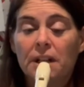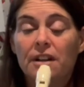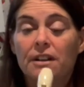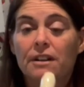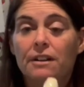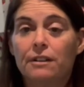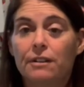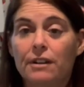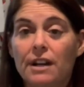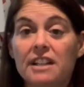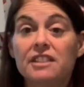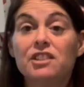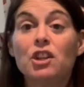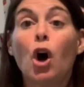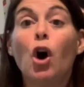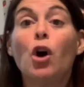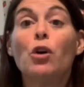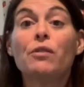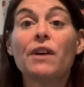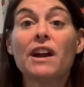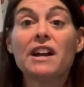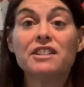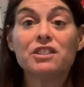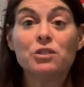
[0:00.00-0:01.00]
Rest, hold,
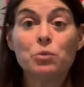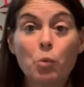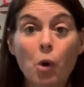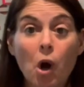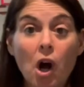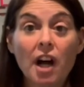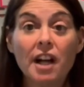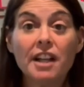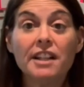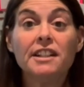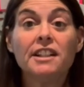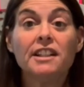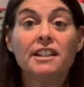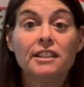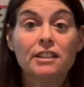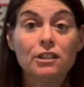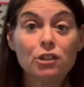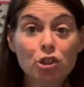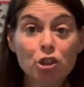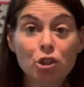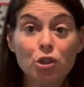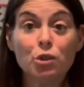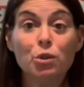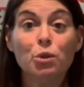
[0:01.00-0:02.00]
rest. 1,
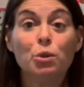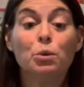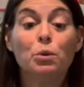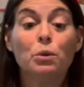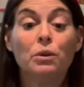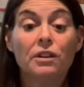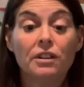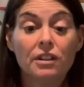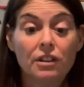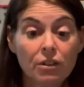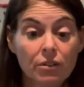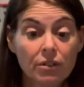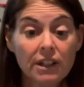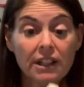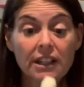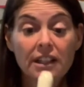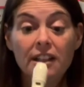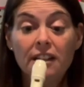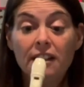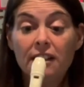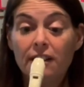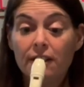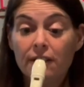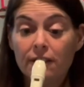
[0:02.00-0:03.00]
2, 3,
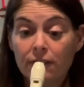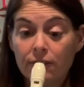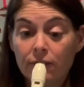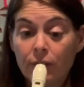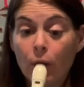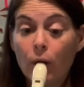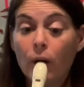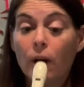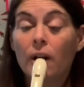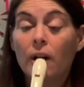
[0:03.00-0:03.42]
4.